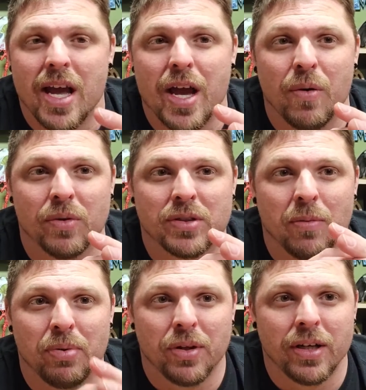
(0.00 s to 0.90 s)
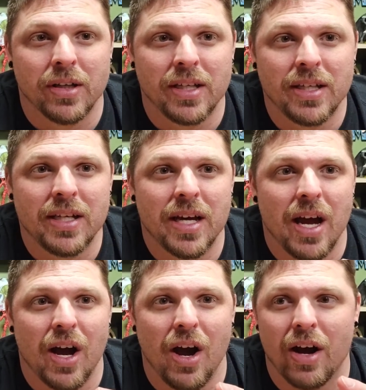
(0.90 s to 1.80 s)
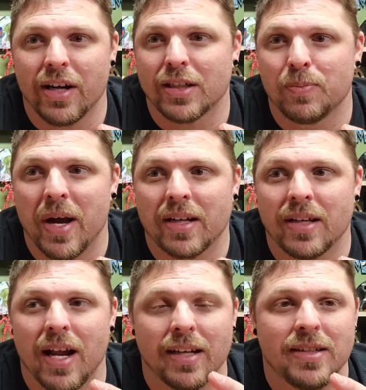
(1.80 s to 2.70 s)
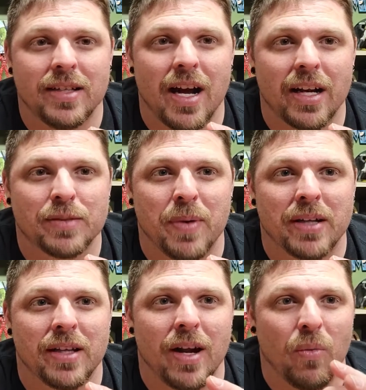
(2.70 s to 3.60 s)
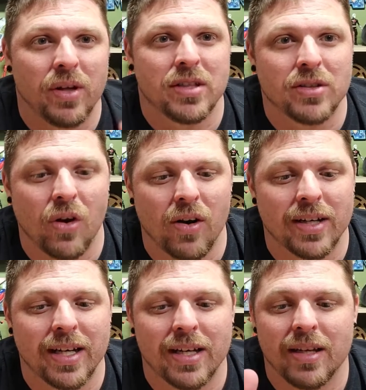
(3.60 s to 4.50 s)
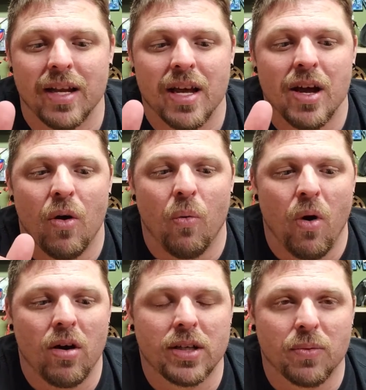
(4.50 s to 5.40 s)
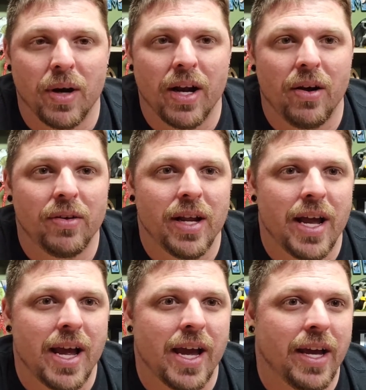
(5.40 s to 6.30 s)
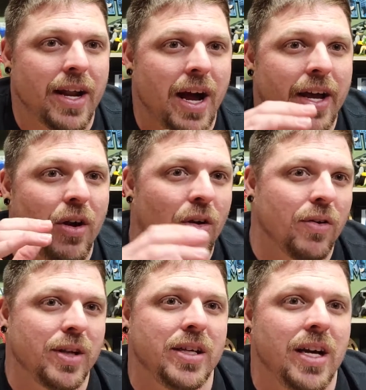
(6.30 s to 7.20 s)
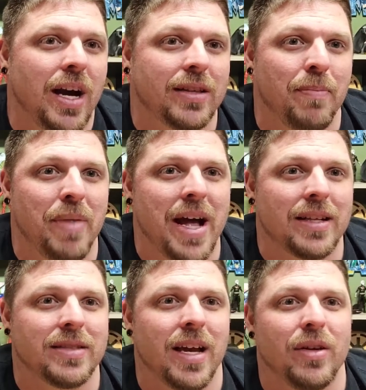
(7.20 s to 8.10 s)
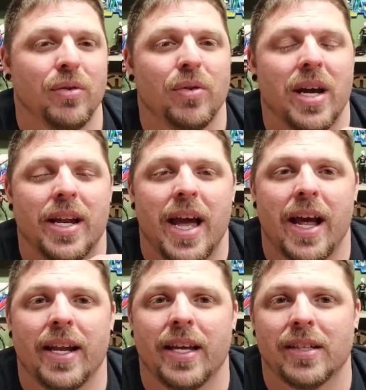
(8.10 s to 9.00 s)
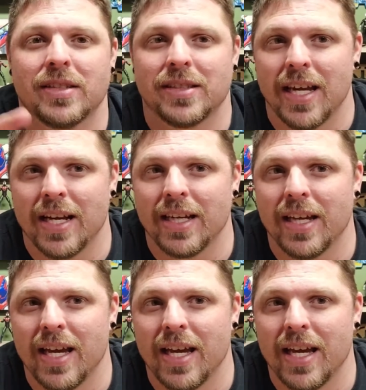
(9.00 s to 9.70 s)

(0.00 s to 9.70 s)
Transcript: It was completely unexpected. I did not expect it. I went to Target, walking around, and I had already got the Bat Cycle and had it setting